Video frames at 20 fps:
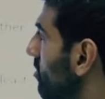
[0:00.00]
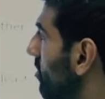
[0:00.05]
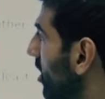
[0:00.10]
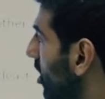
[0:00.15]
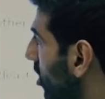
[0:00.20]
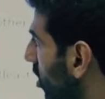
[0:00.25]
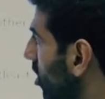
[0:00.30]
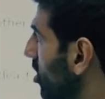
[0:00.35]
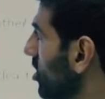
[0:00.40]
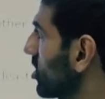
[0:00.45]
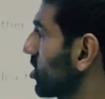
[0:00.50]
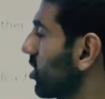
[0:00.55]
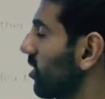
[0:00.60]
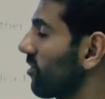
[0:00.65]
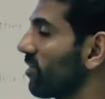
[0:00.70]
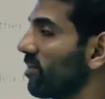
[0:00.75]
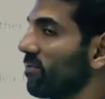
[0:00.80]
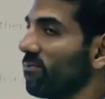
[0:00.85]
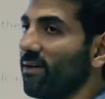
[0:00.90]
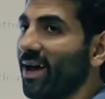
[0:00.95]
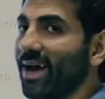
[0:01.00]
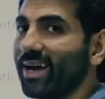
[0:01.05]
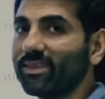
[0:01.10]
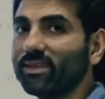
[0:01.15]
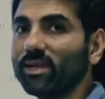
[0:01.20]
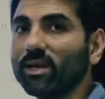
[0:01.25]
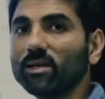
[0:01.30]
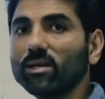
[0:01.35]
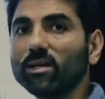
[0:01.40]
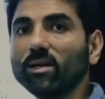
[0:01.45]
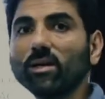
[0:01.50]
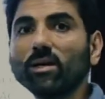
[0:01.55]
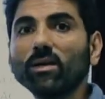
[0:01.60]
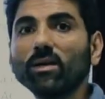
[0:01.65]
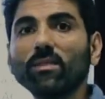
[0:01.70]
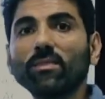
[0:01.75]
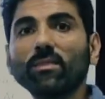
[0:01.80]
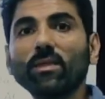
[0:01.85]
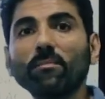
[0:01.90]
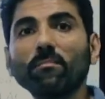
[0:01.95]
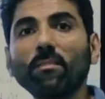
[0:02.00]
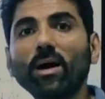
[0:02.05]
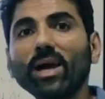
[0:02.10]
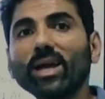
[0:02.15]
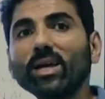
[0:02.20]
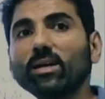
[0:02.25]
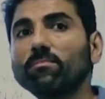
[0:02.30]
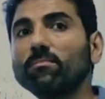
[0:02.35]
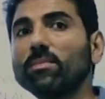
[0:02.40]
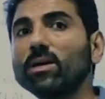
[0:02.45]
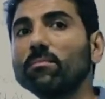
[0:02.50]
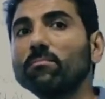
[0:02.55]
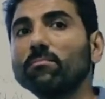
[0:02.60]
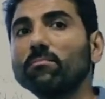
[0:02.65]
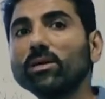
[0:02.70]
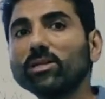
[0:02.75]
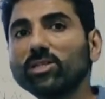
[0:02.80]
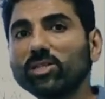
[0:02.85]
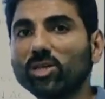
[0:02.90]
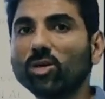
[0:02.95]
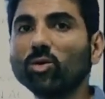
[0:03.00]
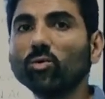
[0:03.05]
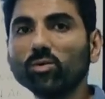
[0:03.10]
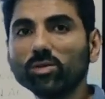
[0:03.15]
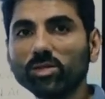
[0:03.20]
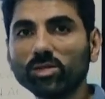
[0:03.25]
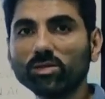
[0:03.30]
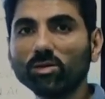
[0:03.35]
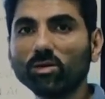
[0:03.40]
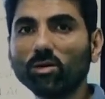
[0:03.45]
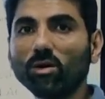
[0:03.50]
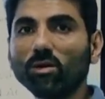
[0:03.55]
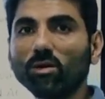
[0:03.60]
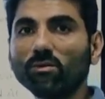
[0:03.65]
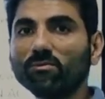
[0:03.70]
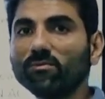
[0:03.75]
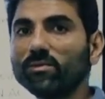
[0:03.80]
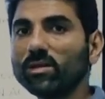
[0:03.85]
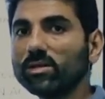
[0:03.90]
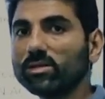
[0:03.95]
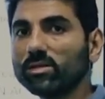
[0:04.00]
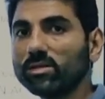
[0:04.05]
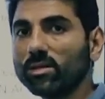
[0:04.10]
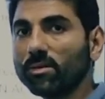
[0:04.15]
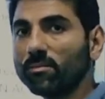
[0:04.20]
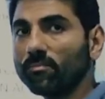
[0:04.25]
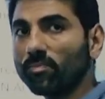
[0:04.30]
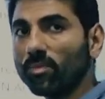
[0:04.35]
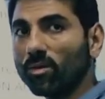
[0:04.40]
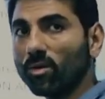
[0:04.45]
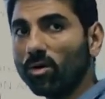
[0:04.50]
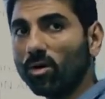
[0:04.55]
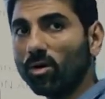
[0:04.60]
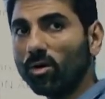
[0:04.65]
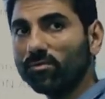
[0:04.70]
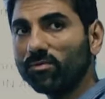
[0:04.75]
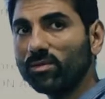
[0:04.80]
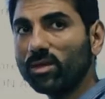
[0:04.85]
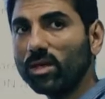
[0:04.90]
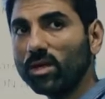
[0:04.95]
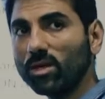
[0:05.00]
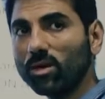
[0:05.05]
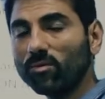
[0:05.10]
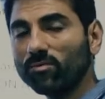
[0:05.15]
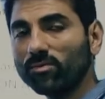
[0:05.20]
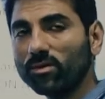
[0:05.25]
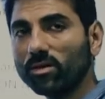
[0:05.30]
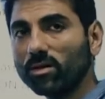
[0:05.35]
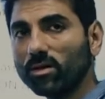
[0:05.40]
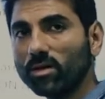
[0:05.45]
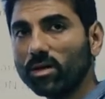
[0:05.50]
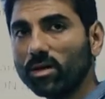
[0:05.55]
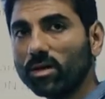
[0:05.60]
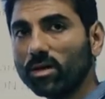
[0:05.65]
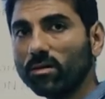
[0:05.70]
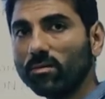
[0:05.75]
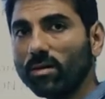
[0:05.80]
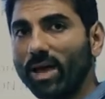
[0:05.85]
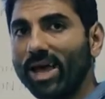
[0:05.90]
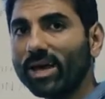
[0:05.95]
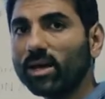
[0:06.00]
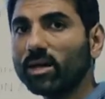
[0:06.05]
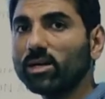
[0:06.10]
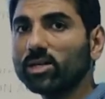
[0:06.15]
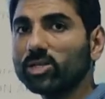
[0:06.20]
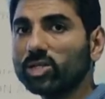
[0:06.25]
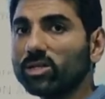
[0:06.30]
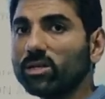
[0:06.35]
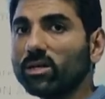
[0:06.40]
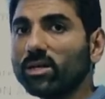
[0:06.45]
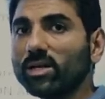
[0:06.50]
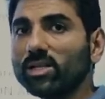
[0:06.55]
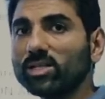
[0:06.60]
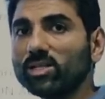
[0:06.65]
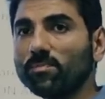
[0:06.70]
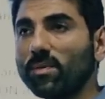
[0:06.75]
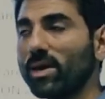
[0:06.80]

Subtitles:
that because of the fact that there might be misuse of this of the air conditioner in